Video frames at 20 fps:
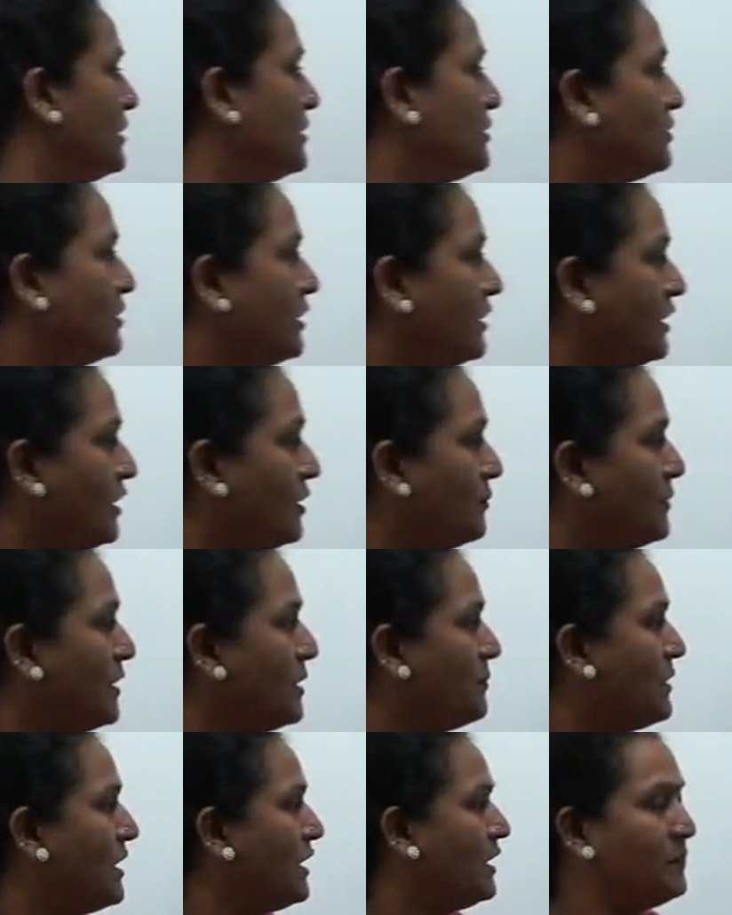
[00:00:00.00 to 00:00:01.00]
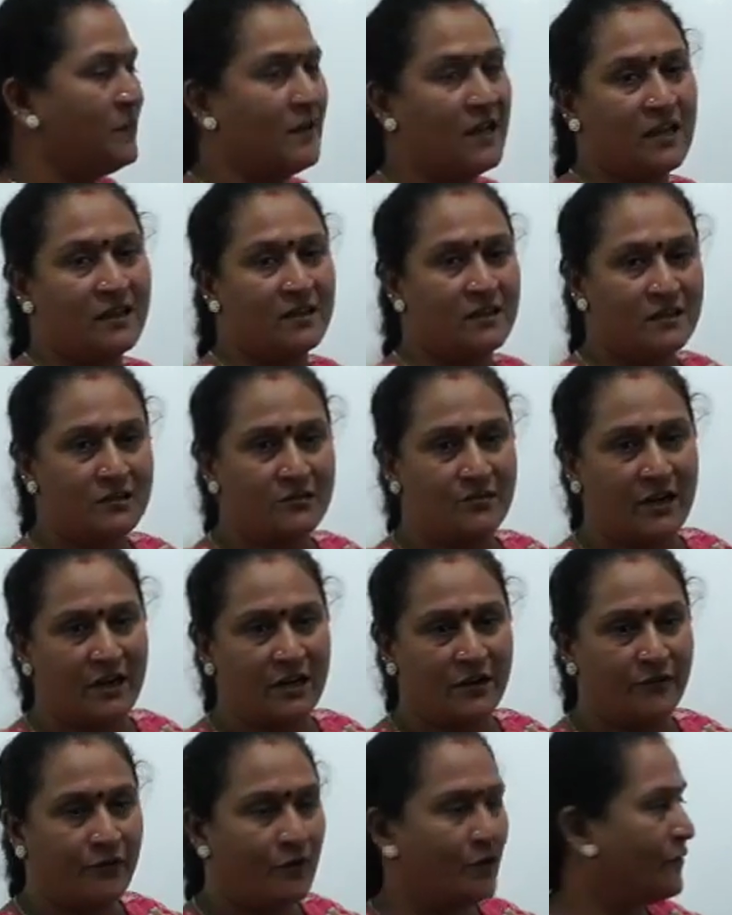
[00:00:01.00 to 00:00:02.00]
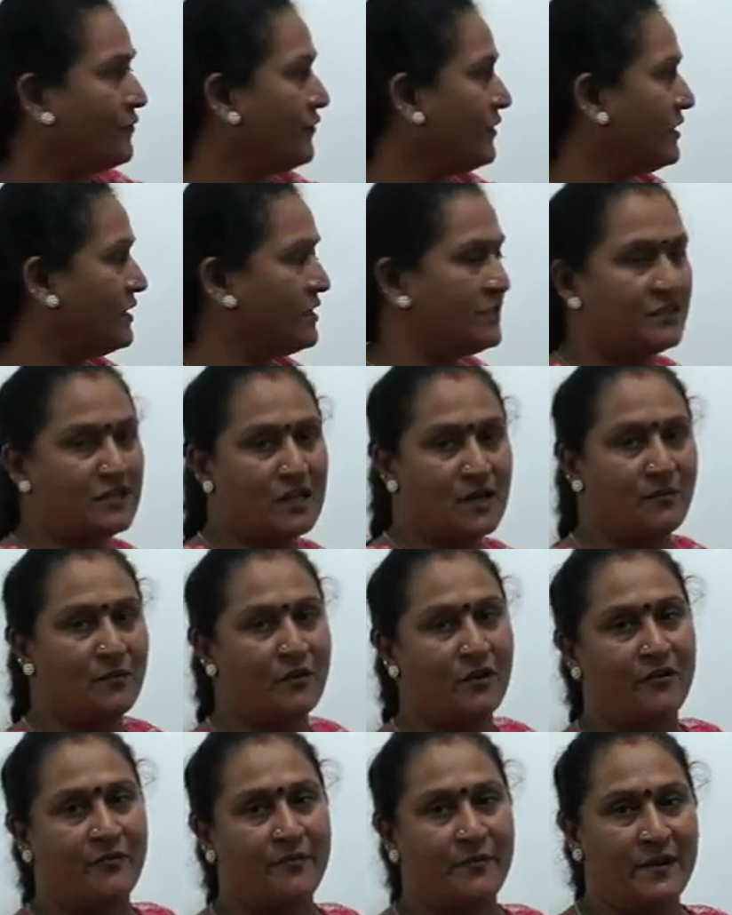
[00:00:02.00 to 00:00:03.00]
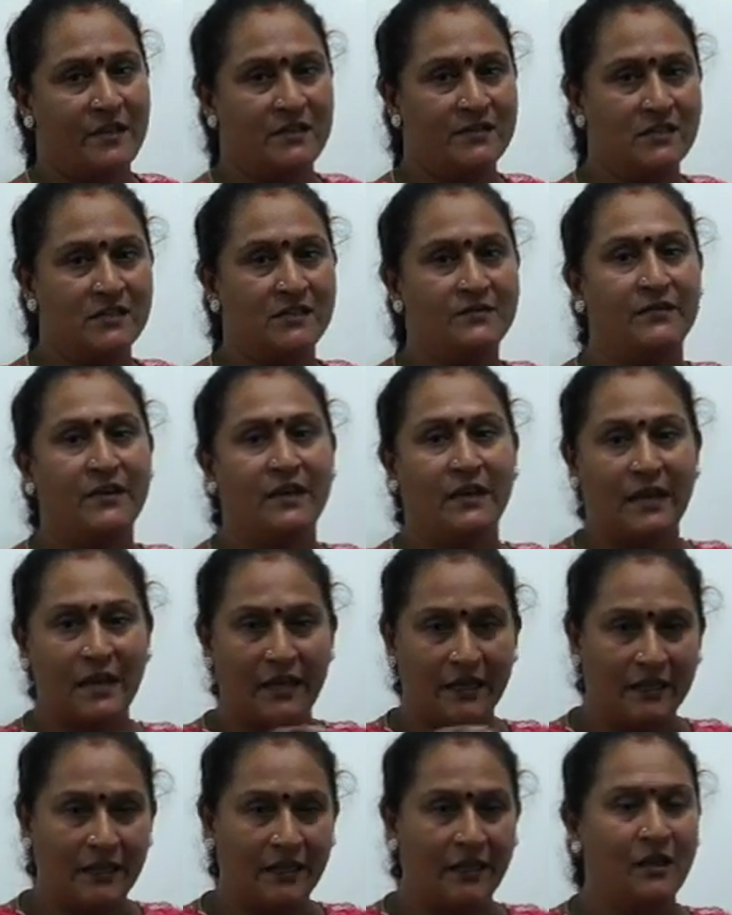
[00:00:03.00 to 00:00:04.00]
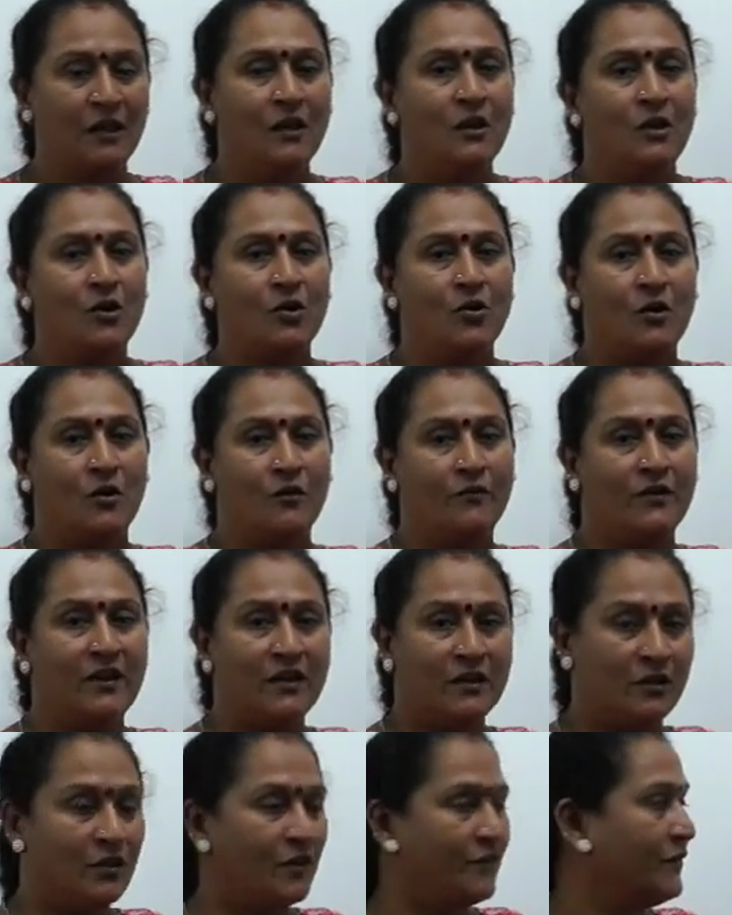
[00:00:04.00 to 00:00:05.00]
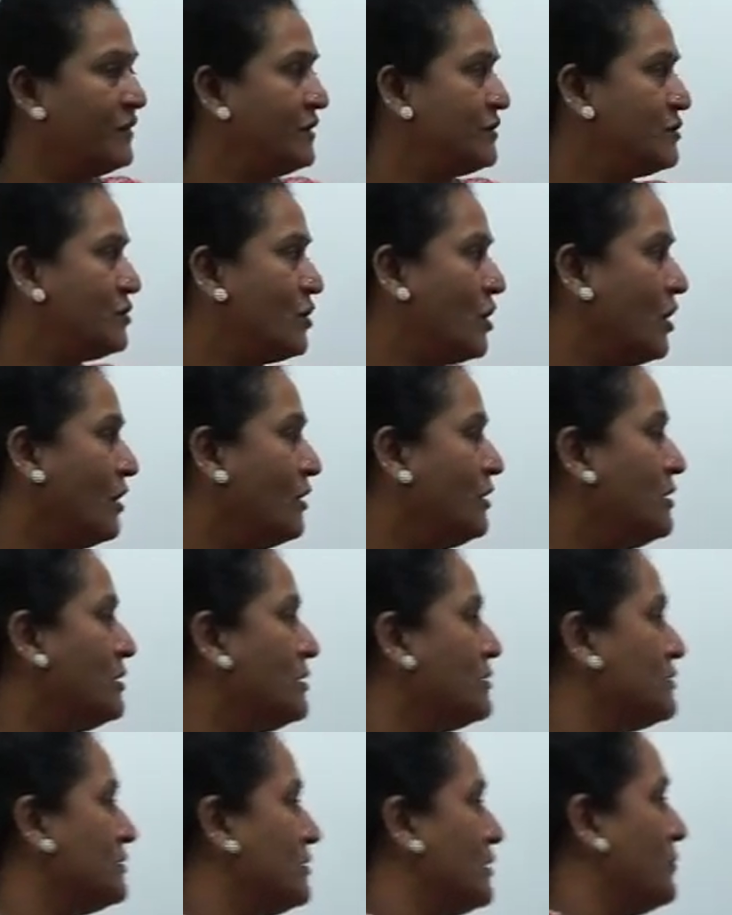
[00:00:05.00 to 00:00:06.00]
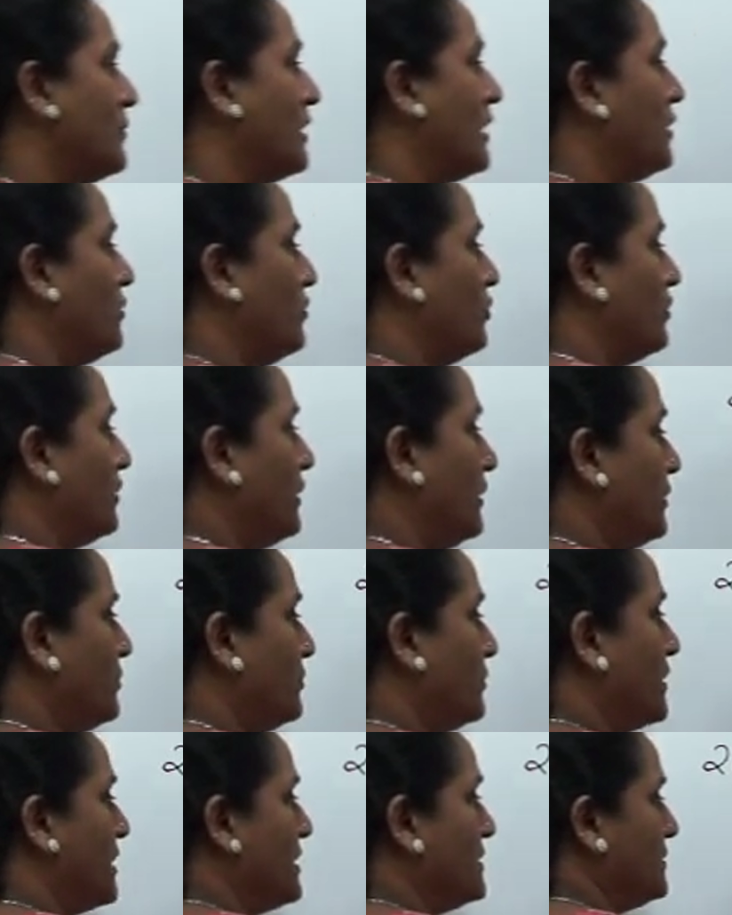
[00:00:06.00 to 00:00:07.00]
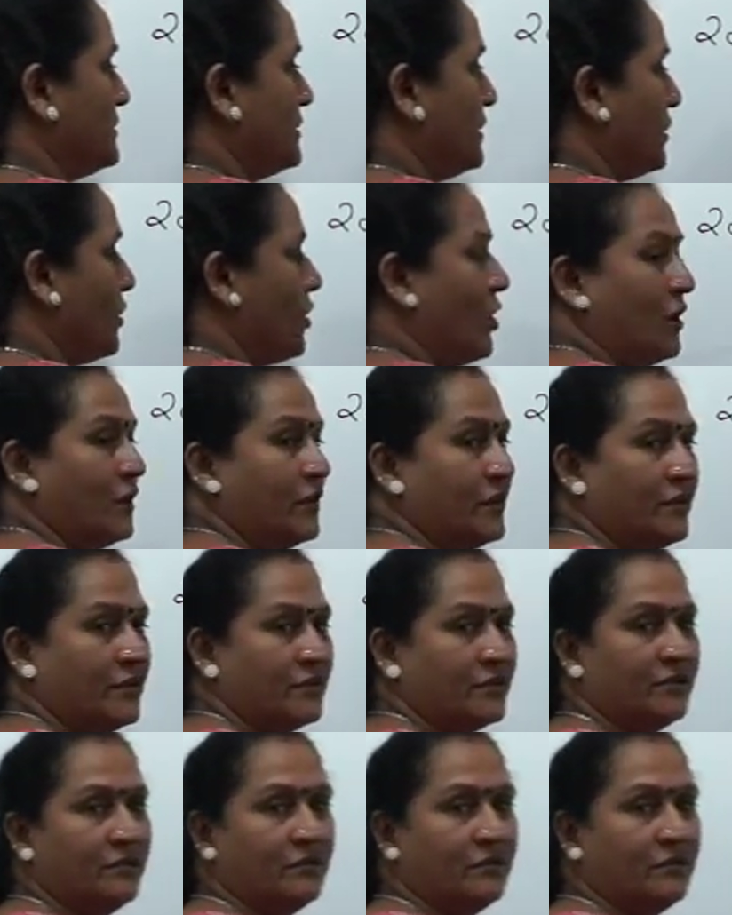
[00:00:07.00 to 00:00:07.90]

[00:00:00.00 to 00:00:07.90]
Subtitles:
So then by multiplying this 24 with this number of pencils, we get the worth of the stock. So but no need to consider all this.